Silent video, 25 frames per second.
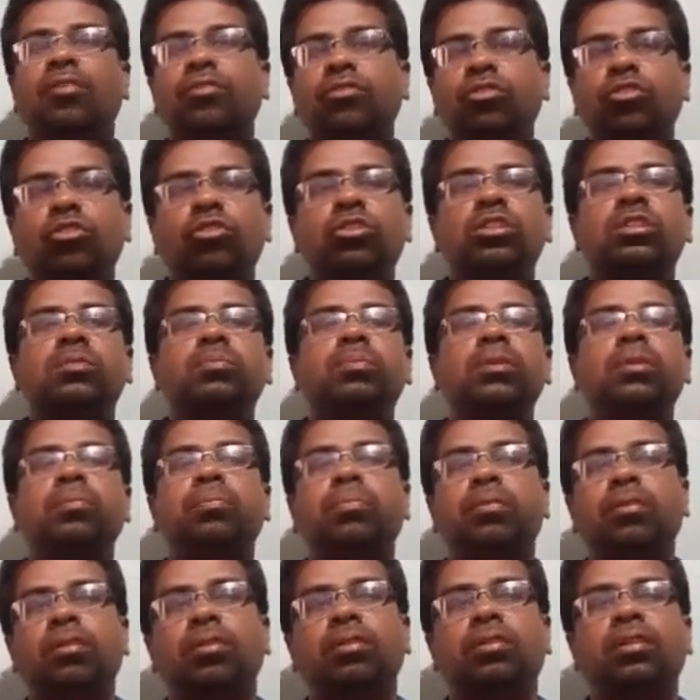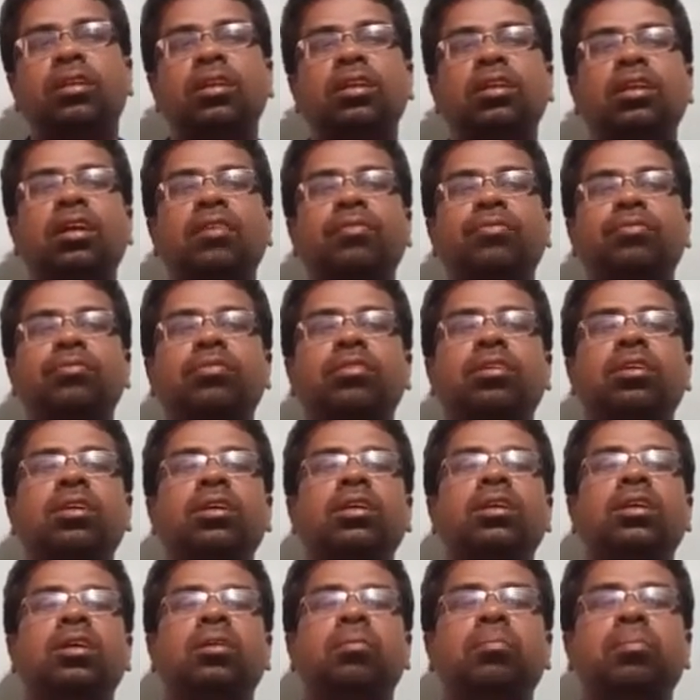Why do you think of those people?
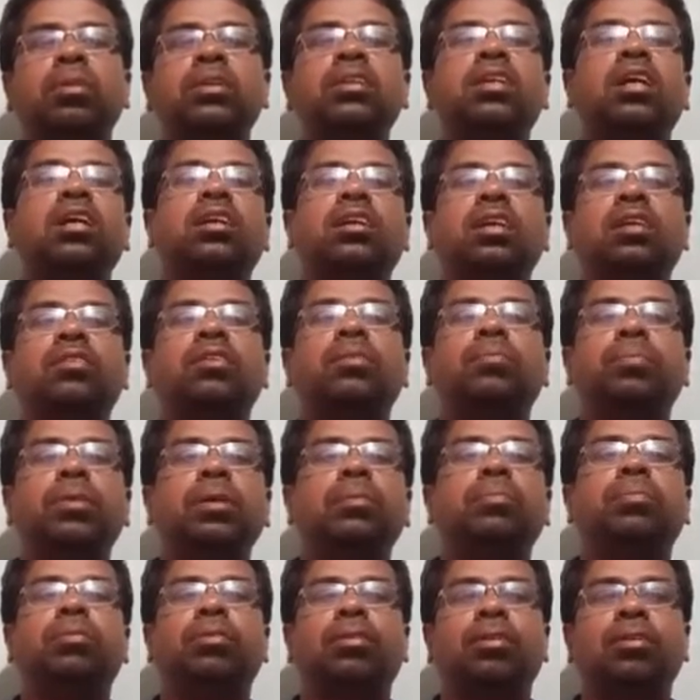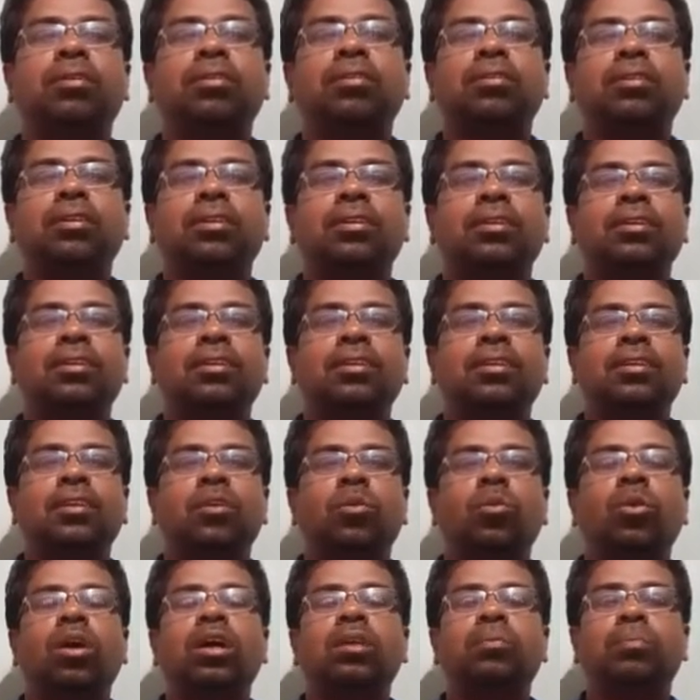Think of majority of the
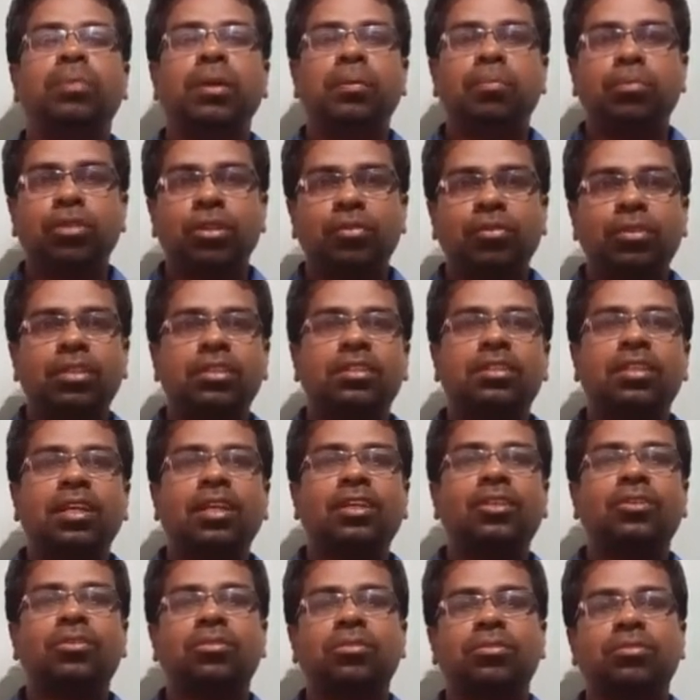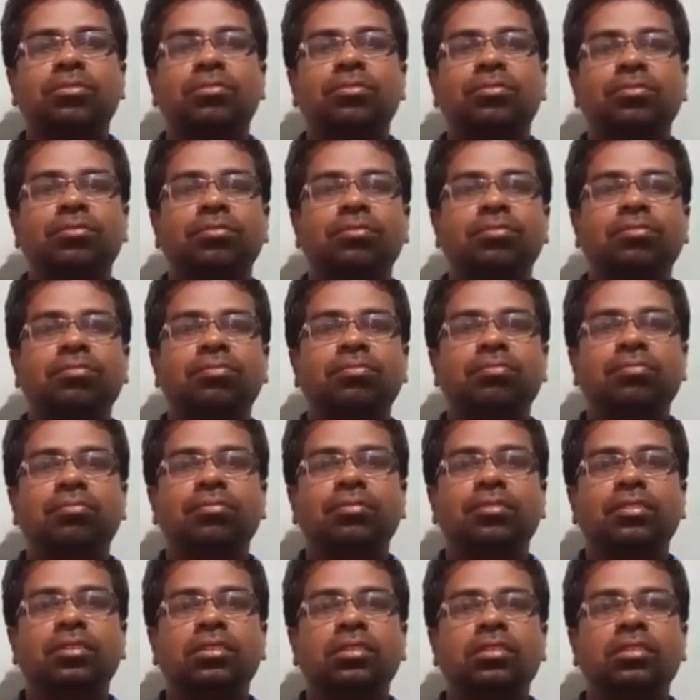people. What people will say you?